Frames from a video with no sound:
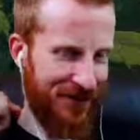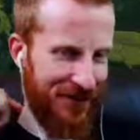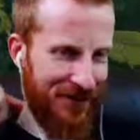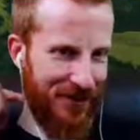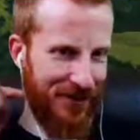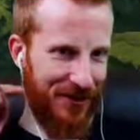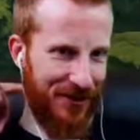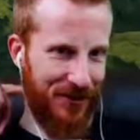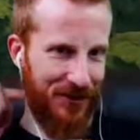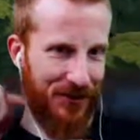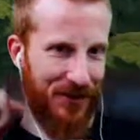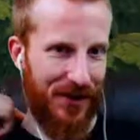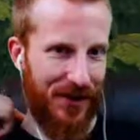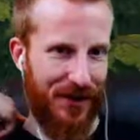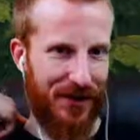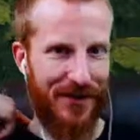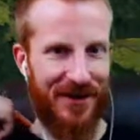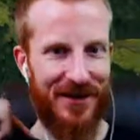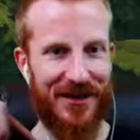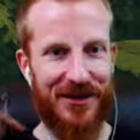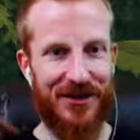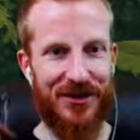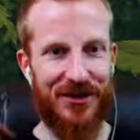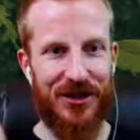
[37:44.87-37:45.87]
started with
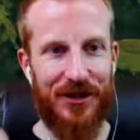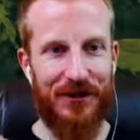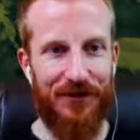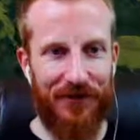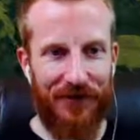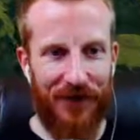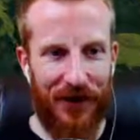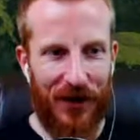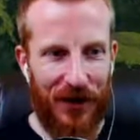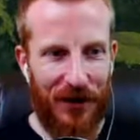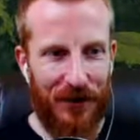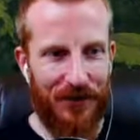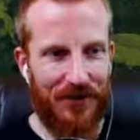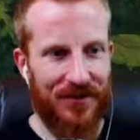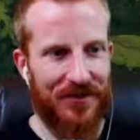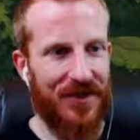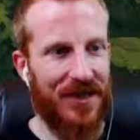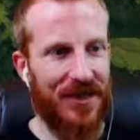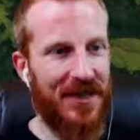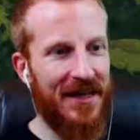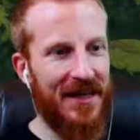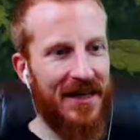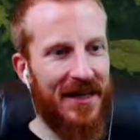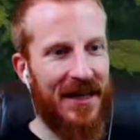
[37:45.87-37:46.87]
sheep farms.
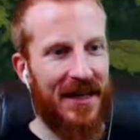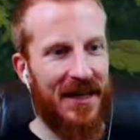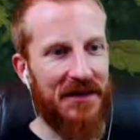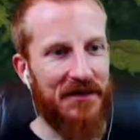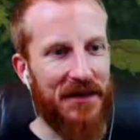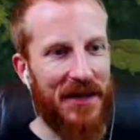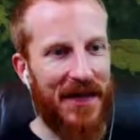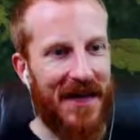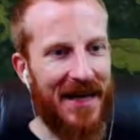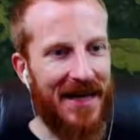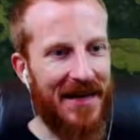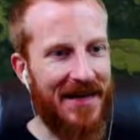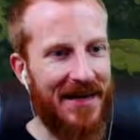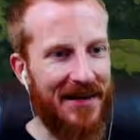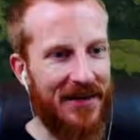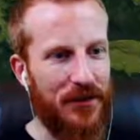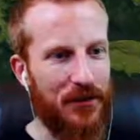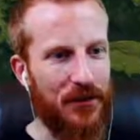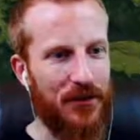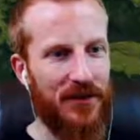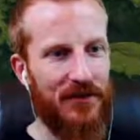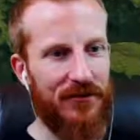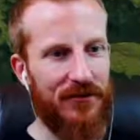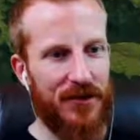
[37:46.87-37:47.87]
We added in
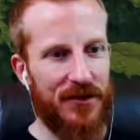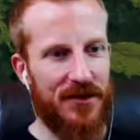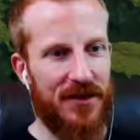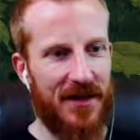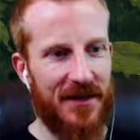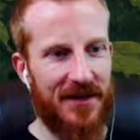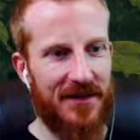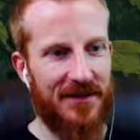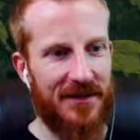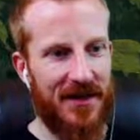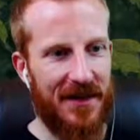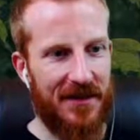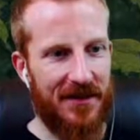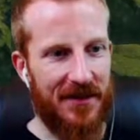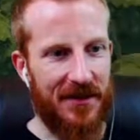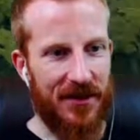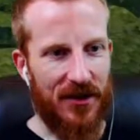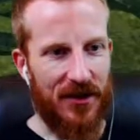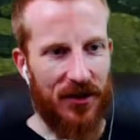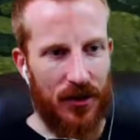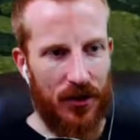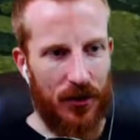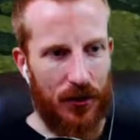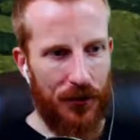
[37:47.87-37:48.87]
the weavers' huts and the
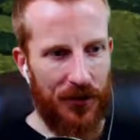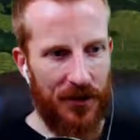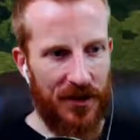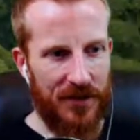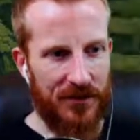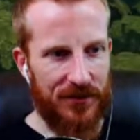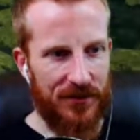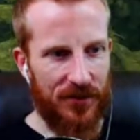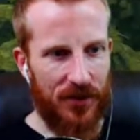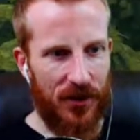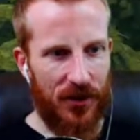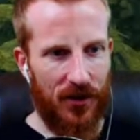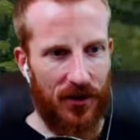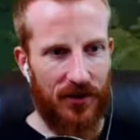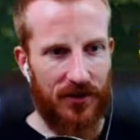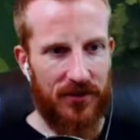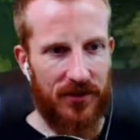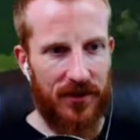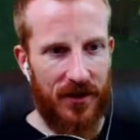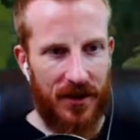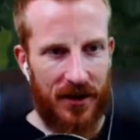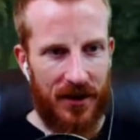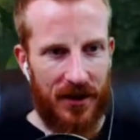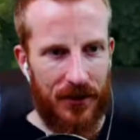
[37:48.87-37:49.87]
clothing
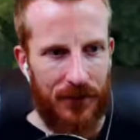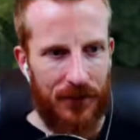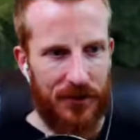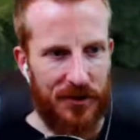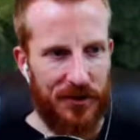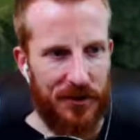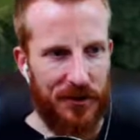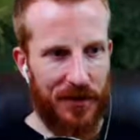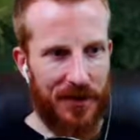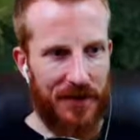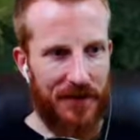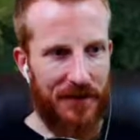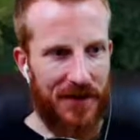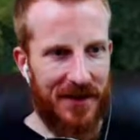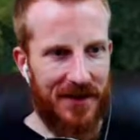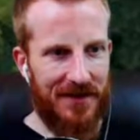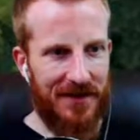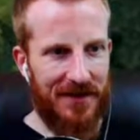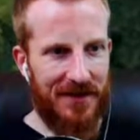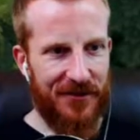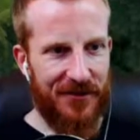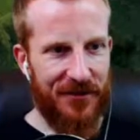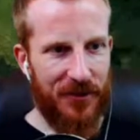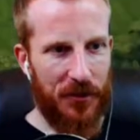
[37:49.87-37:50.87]
stalls, which really makes
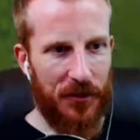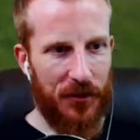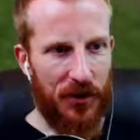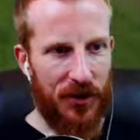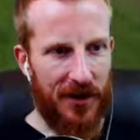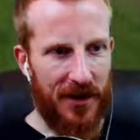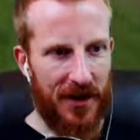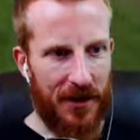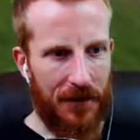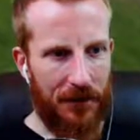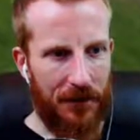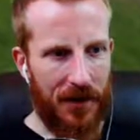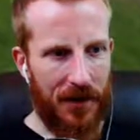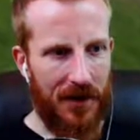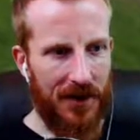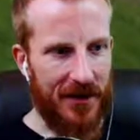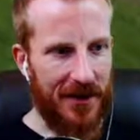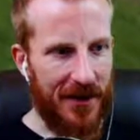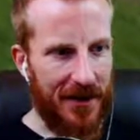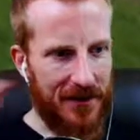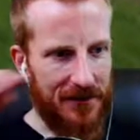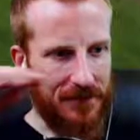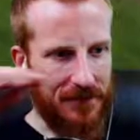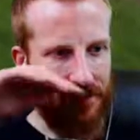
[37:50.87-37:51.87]
this feel more like a
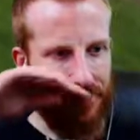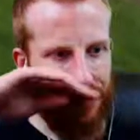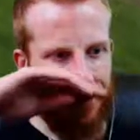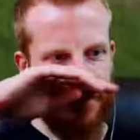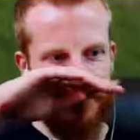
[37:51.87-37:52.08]
market.